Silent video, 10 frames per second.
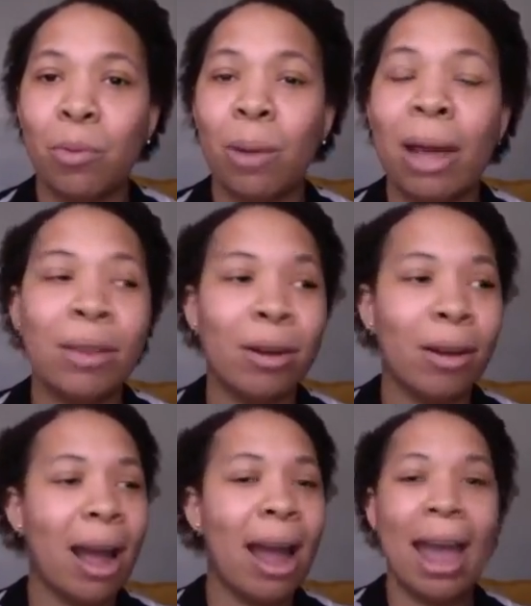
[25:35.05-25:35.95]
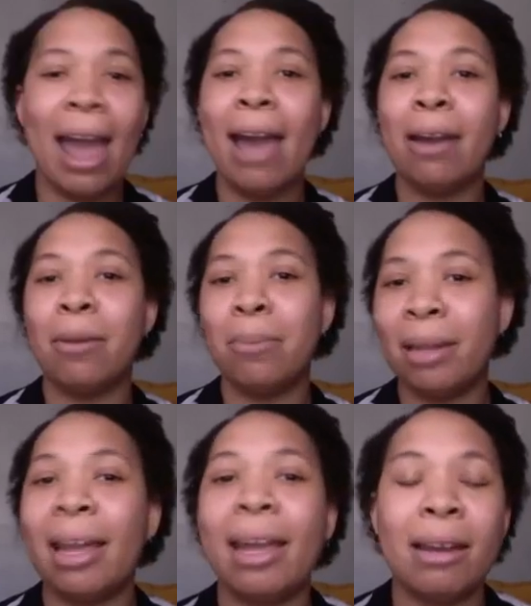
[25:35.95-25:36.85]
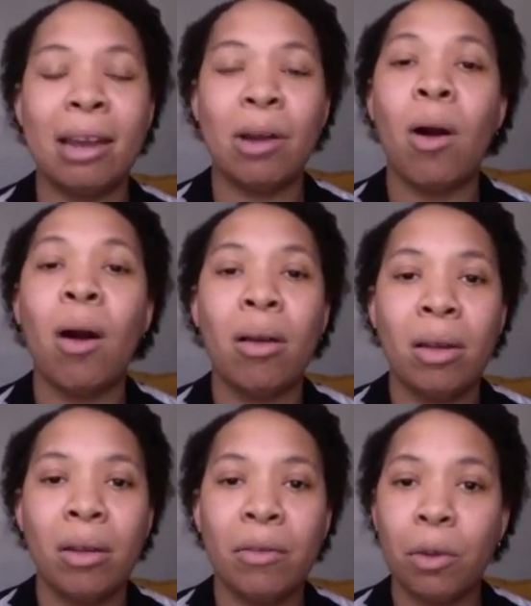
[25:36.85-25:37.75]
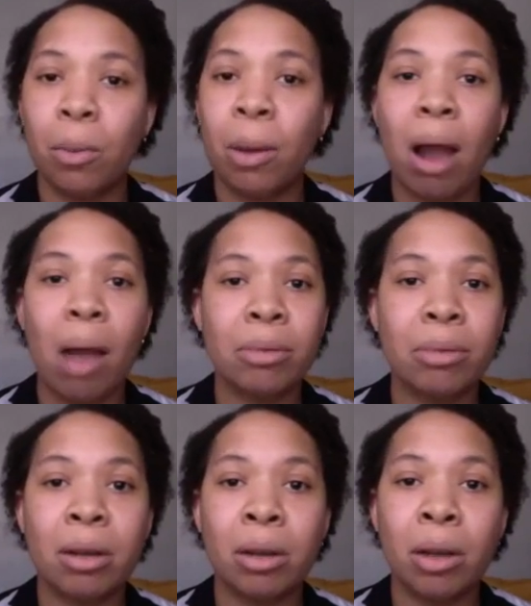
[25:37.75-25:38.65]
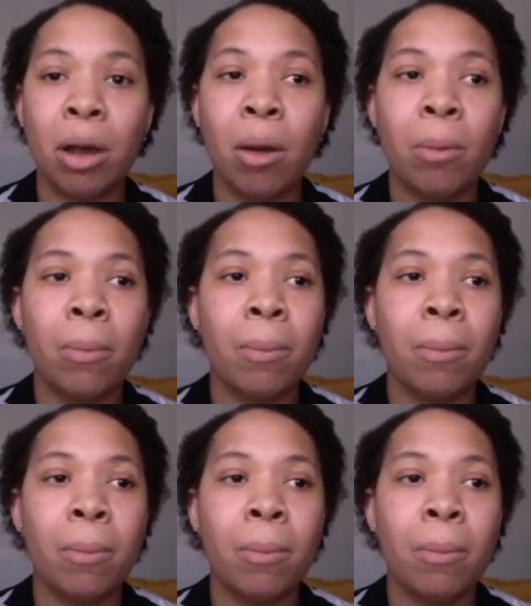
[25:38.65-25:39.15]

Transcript: whether I had a plan at all for where I was going to go.